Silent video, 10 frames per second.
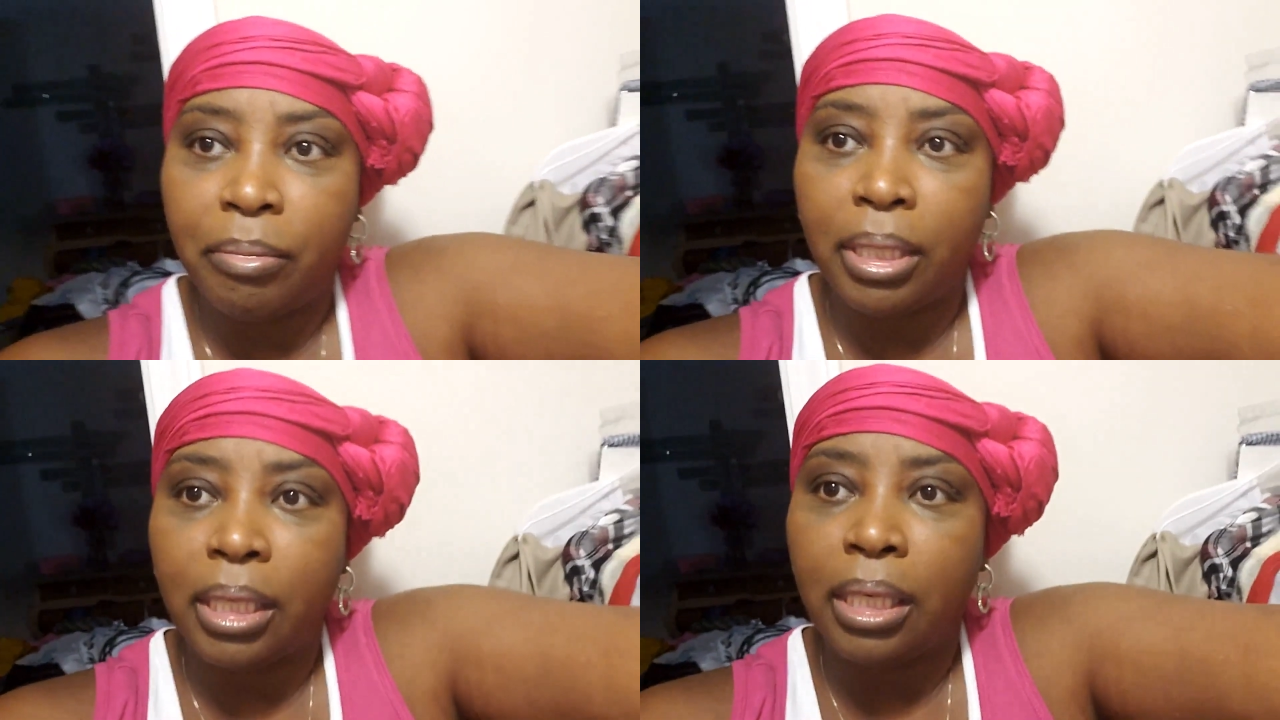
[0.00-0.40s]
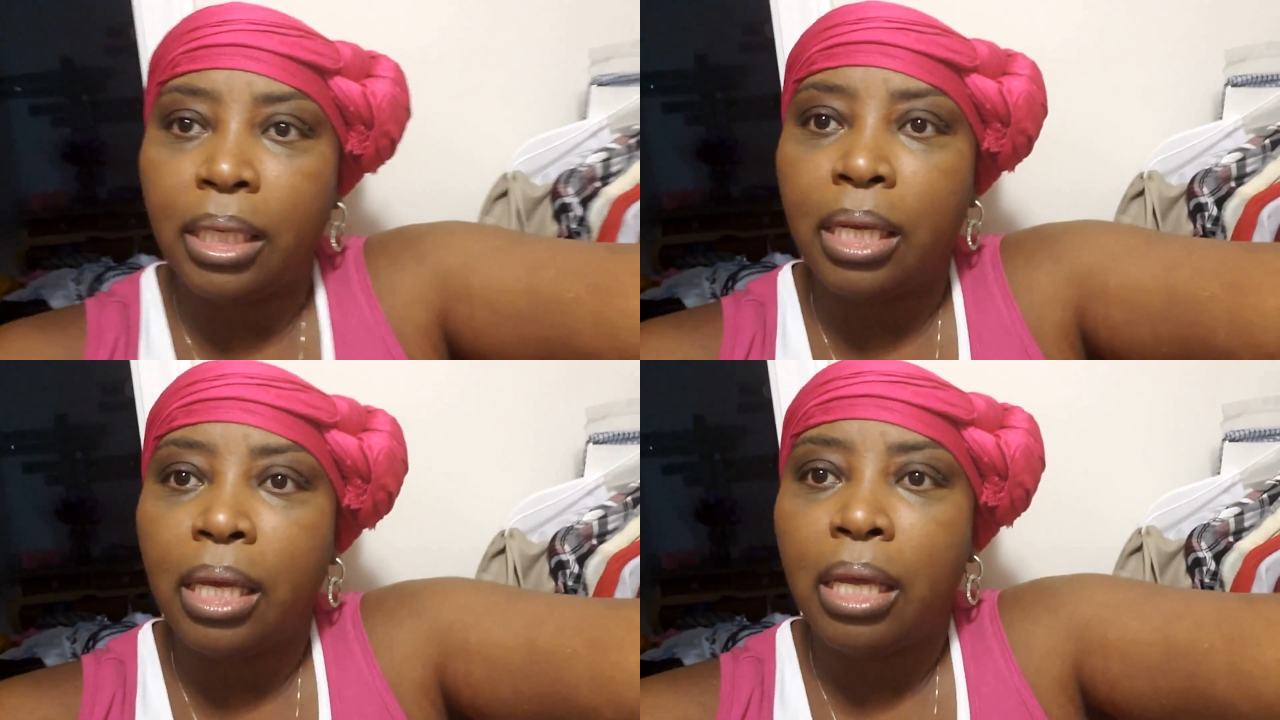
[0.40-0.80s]

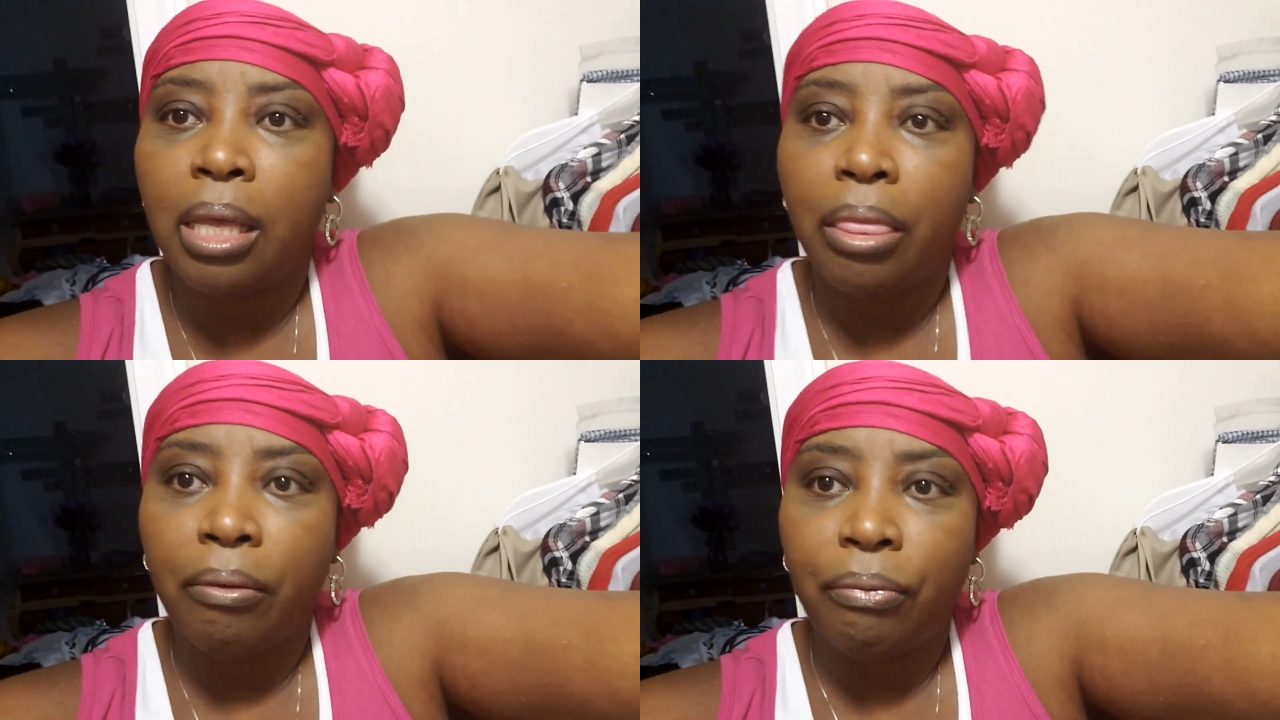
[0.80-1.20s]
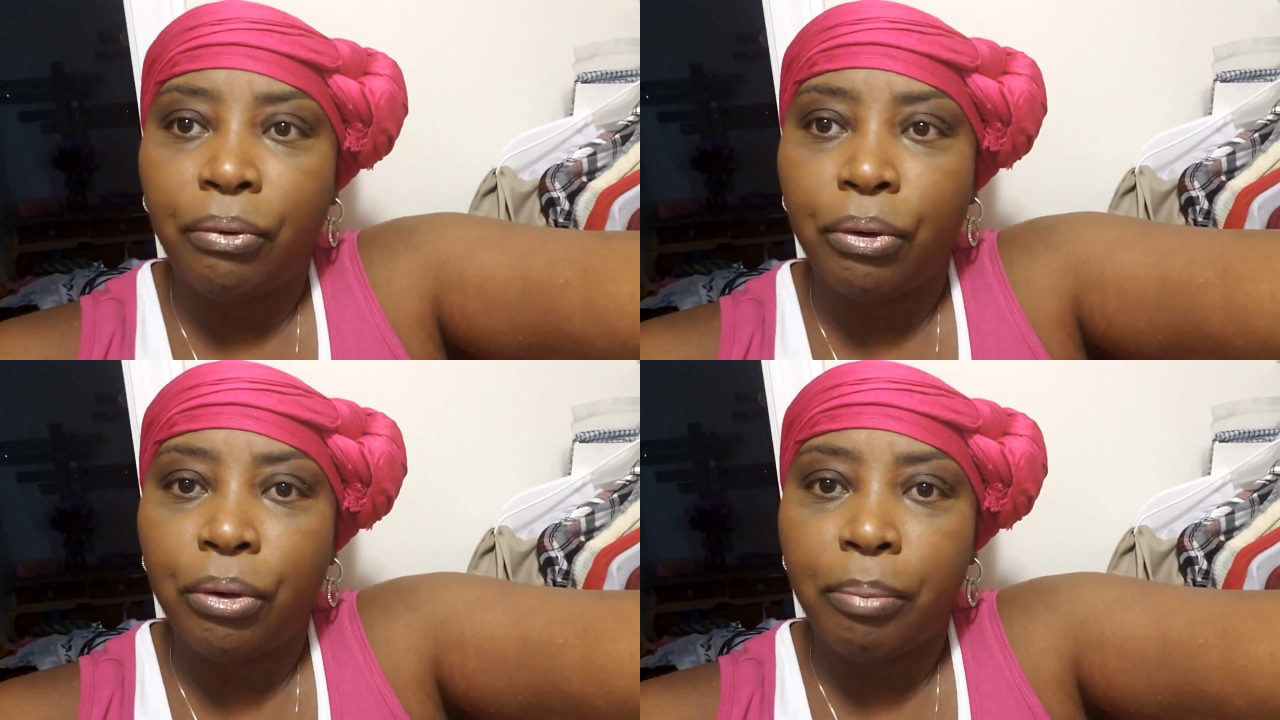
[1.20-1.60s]
me the
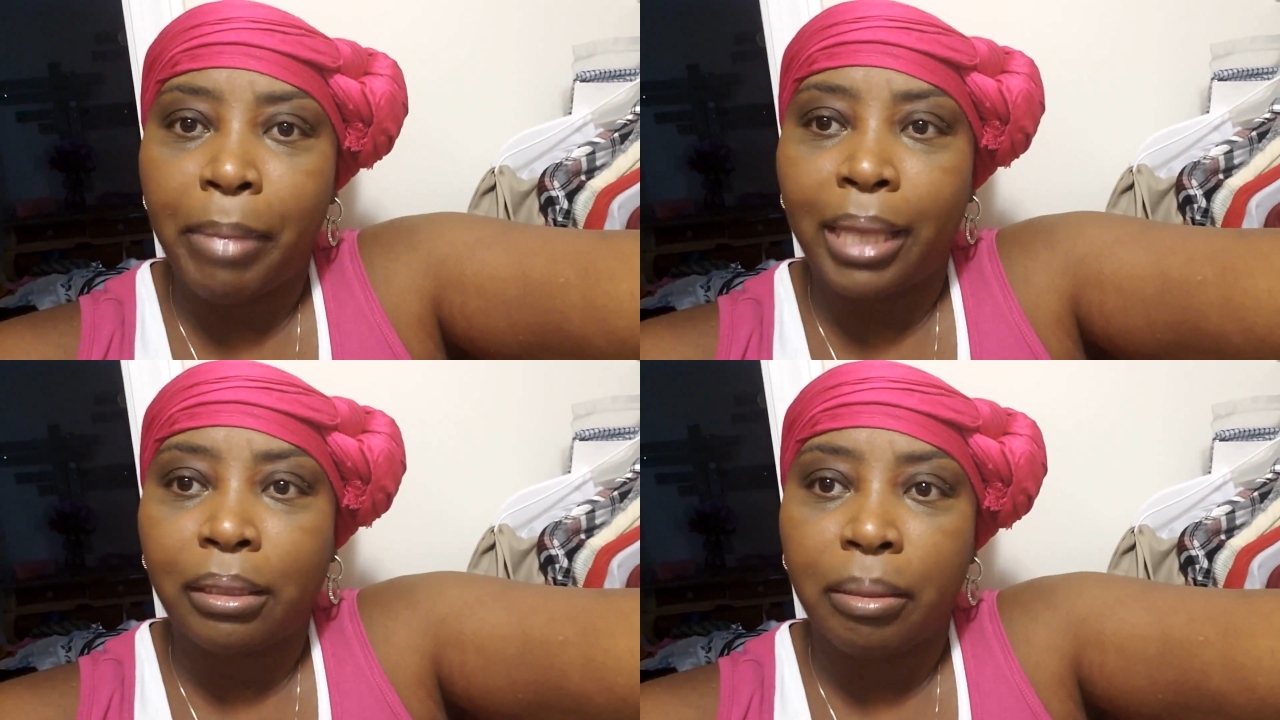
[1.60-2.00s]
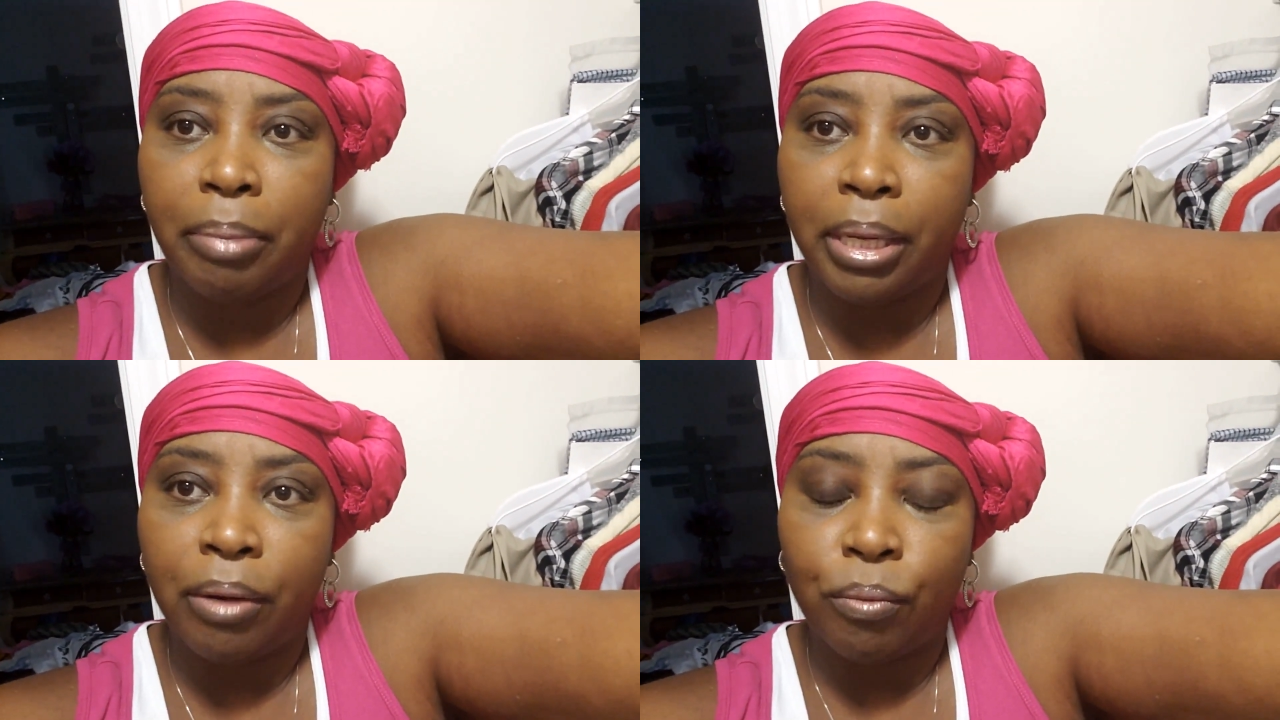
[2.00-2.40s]
full master
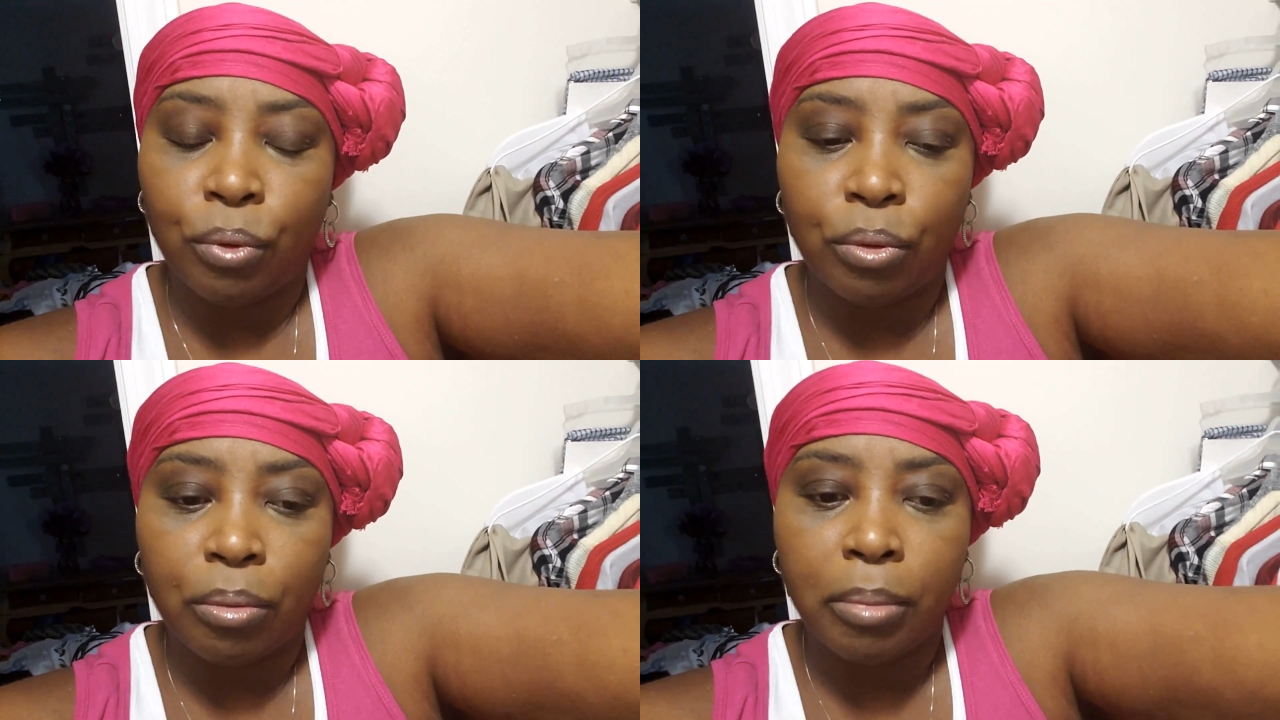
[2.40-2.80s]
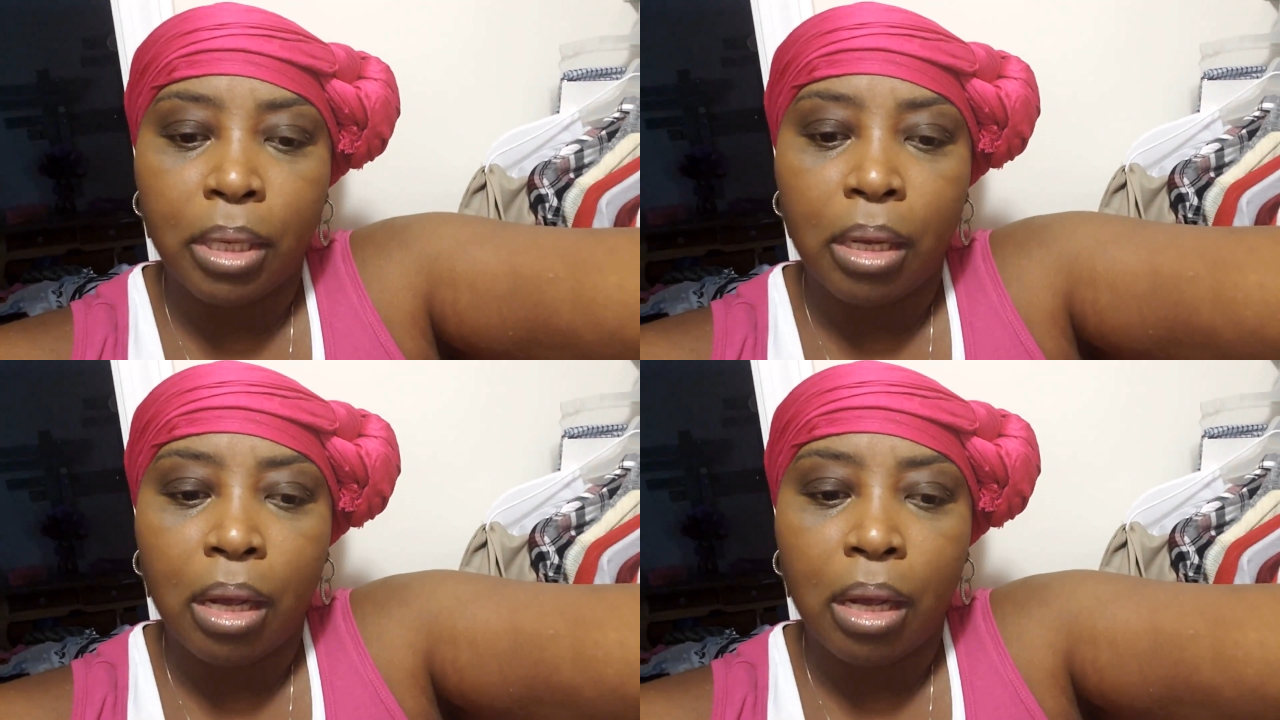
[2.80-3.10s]
bedroom